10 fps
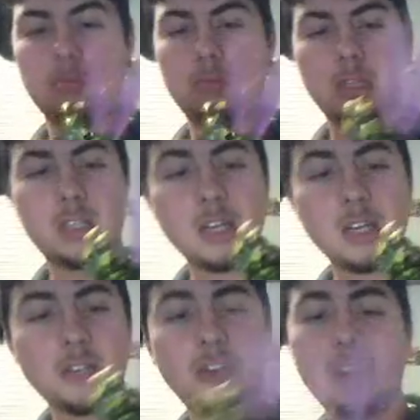It's a nice
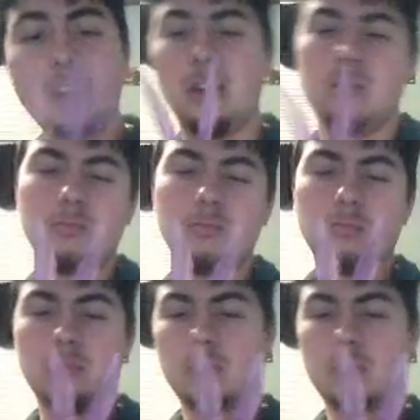figure.
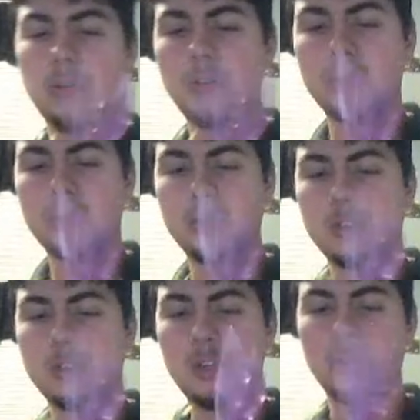Oh, and also the
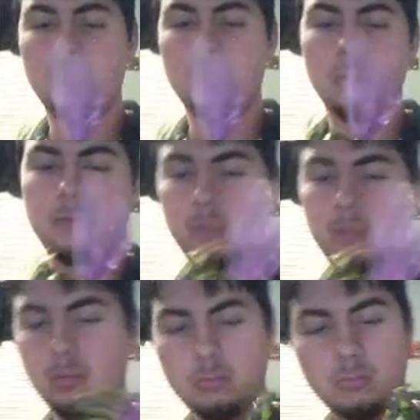stinger will move, but
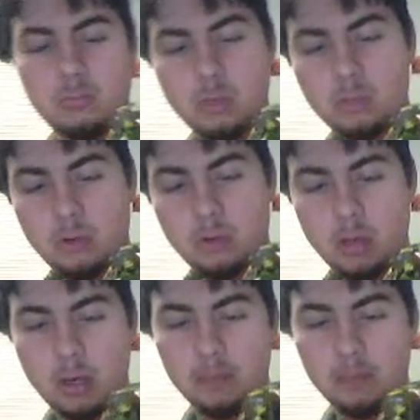what's the point of that?